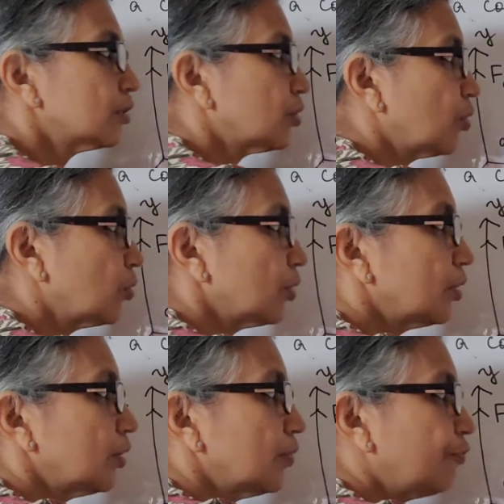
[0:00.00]
So
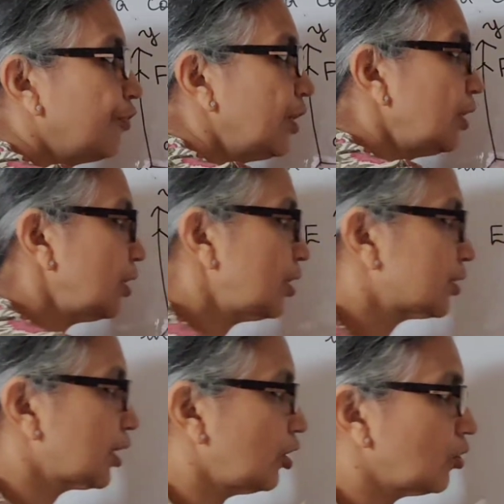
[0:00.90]
V
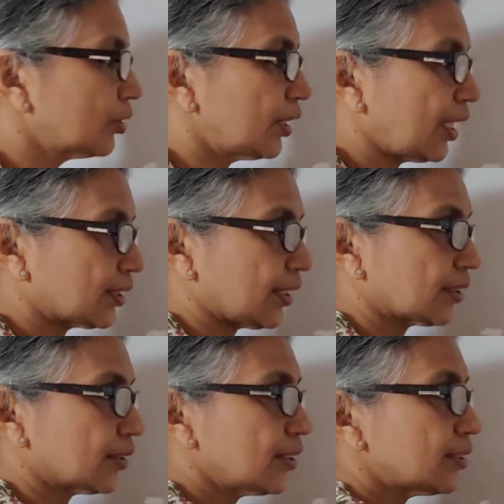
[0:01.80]
is along the
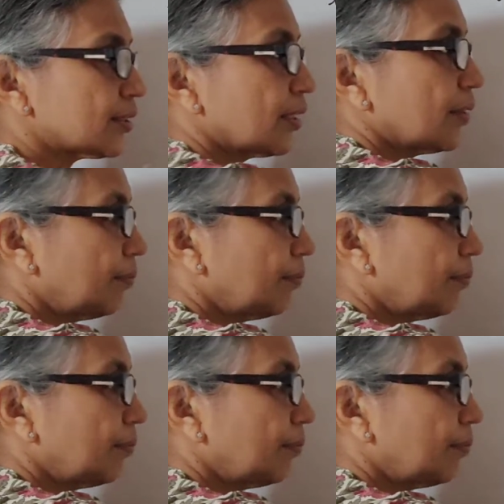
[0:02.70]
x-axis,